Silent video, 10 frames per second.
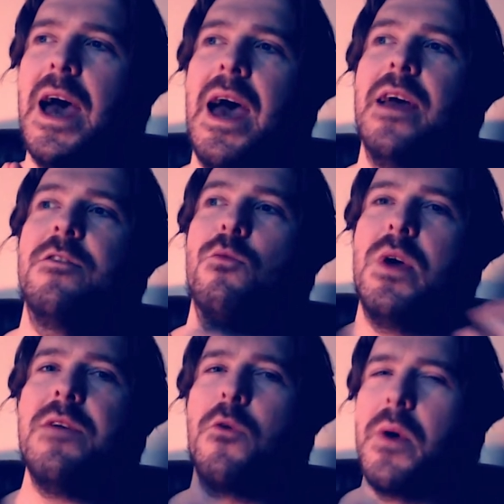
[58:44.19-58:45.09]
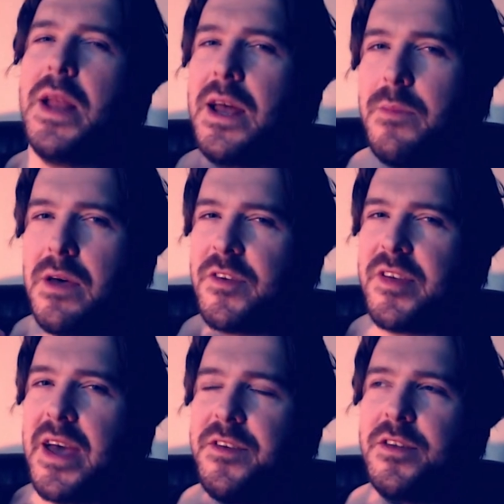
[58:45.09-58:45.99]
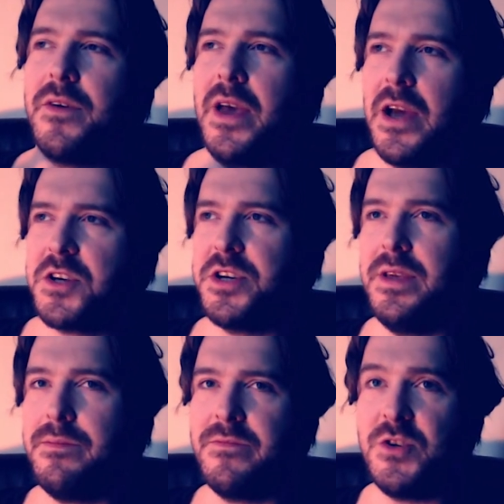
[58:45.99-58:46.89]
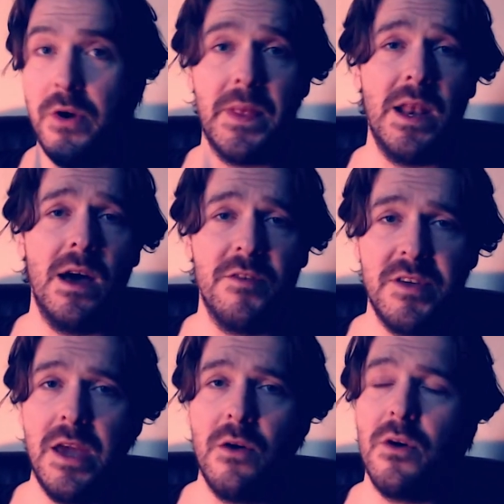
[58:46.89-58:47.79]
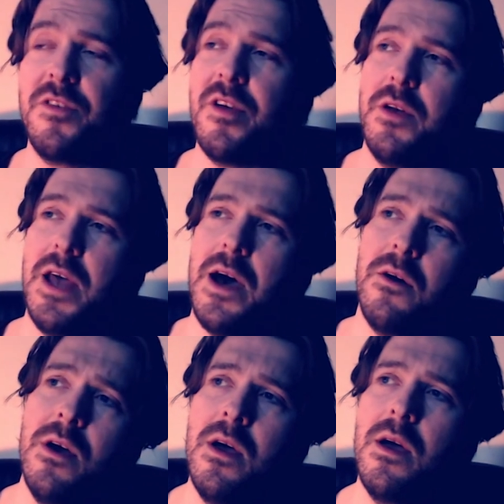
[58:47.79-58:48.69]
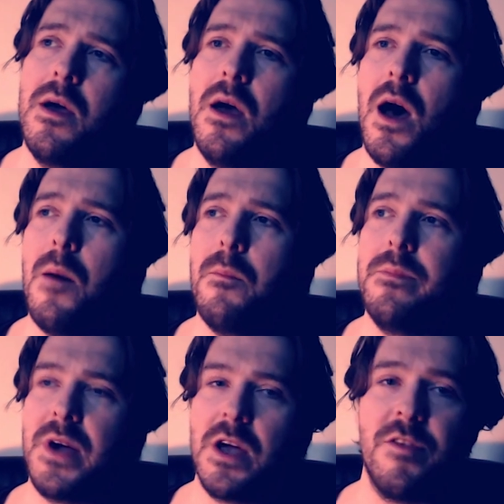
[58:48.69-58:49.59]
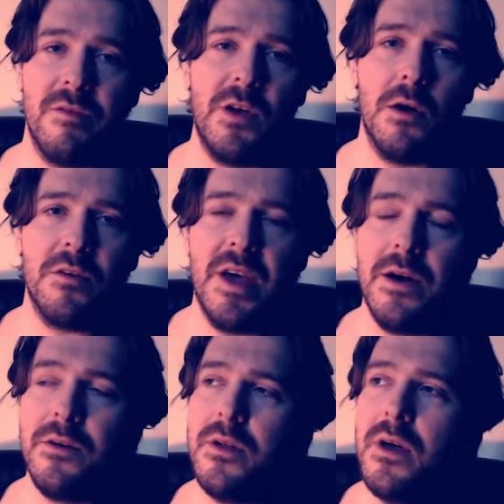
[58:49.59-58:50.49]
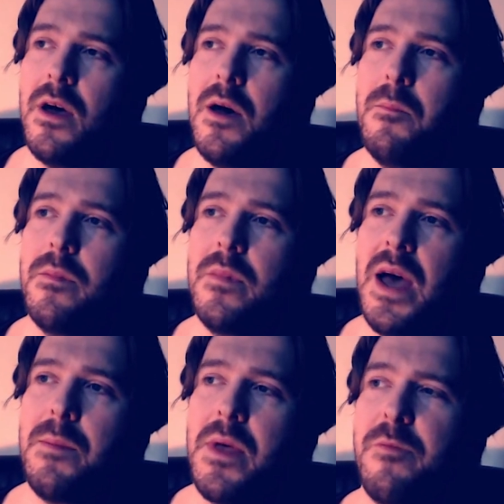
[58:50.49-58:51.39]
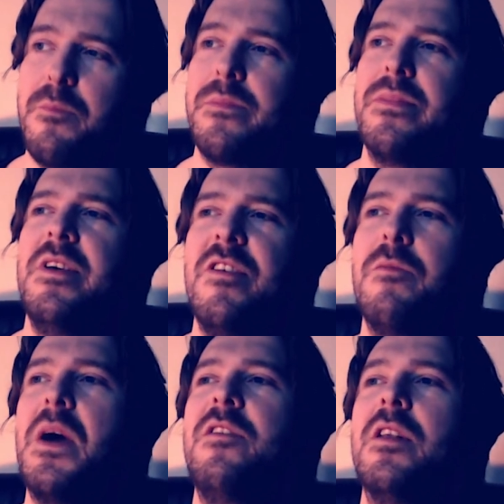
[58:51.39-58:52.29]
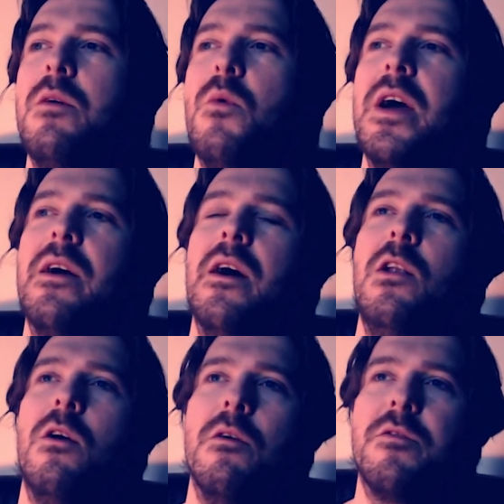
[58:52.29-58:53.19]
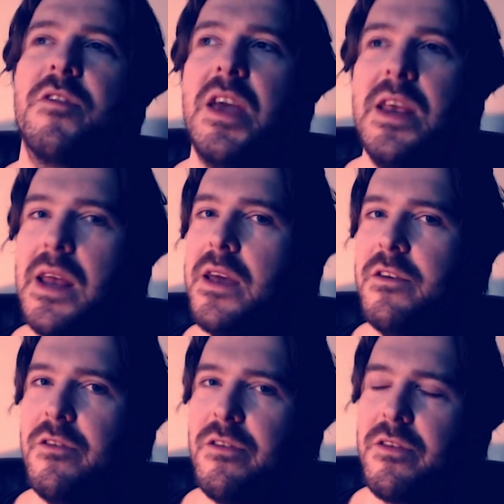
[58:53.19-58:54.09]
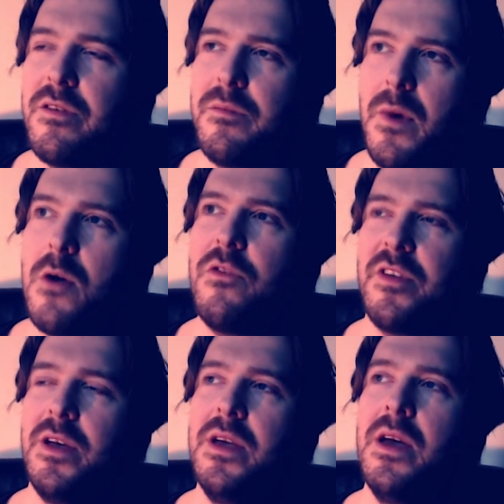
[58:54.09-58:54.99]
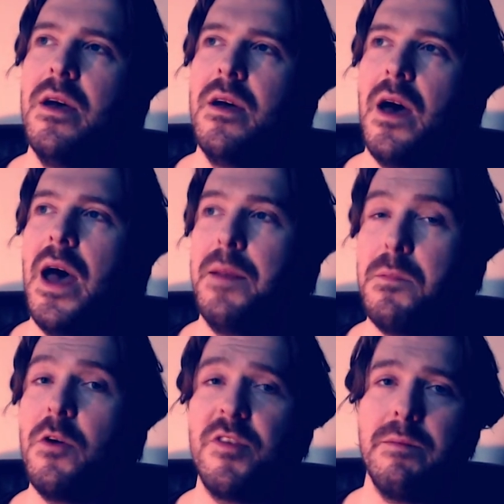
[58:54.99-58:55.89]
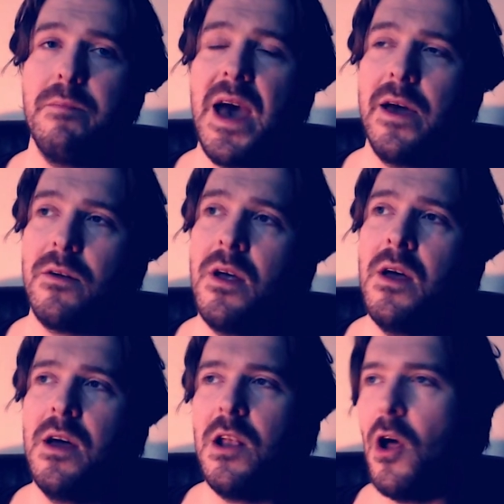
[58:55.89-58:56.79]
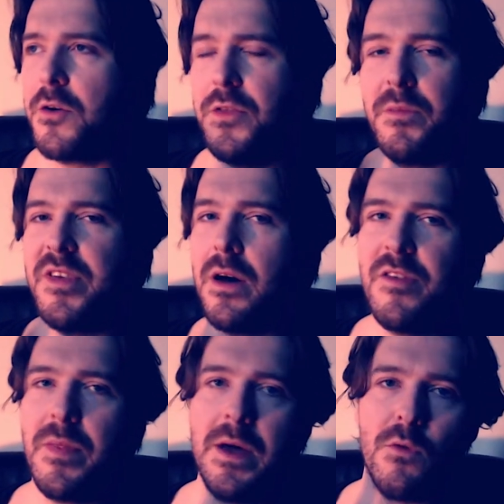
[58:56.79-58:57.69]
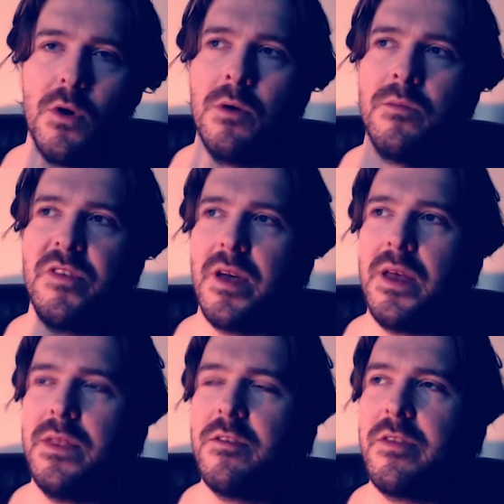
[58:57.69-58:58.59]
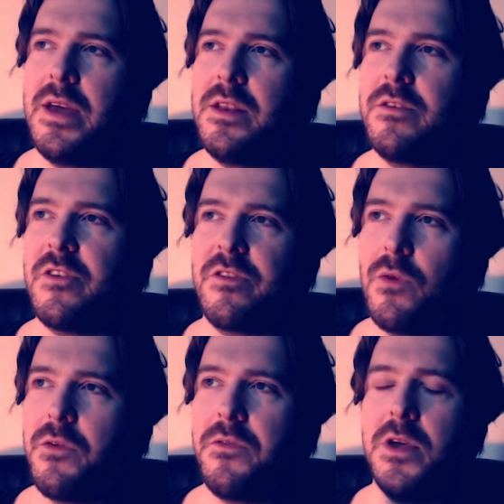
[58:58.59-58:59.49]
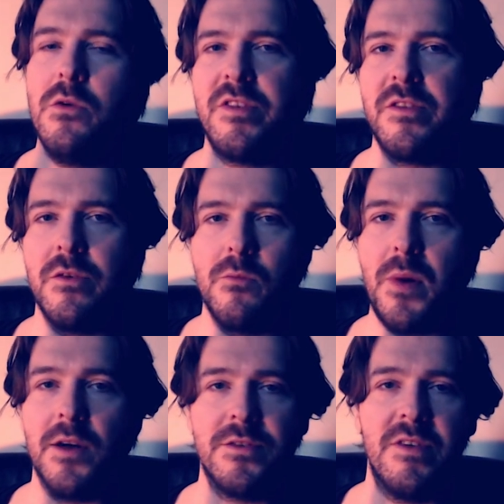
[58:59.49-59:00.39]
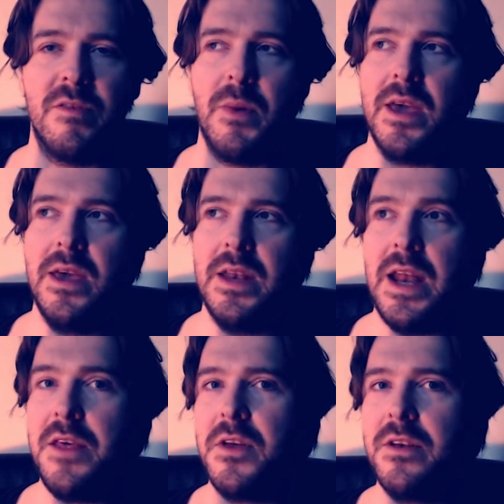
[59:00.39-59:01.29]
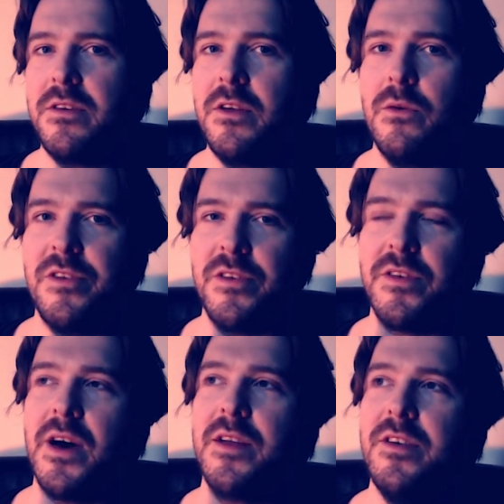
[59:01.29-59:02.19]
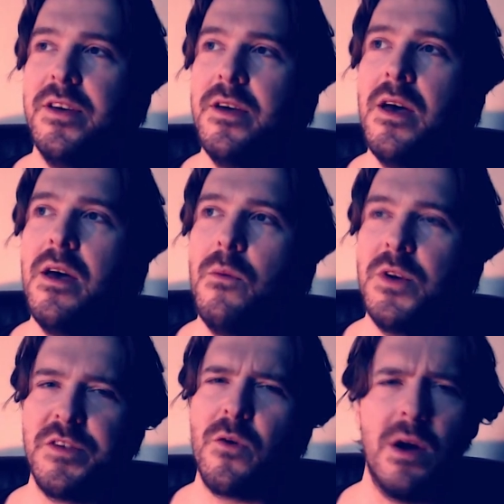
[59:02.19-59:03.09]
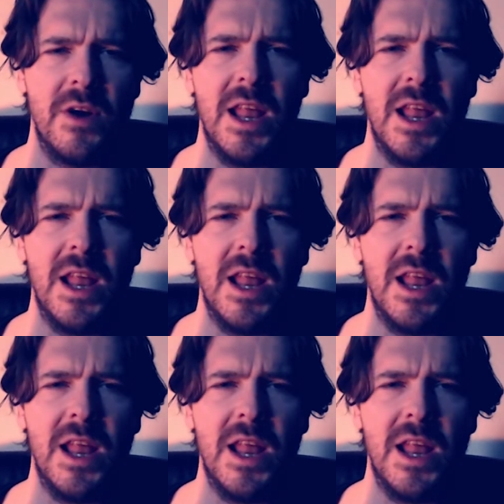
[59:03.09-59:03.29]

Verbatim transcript: And we've already had a bit of a taste of it, actually, during the last year or so now. Because of lockdown. And this is basically where a lot of teenagers, mostly male, lock themselves in their rooms and they just refuse to participate in anything to do with society, which is quite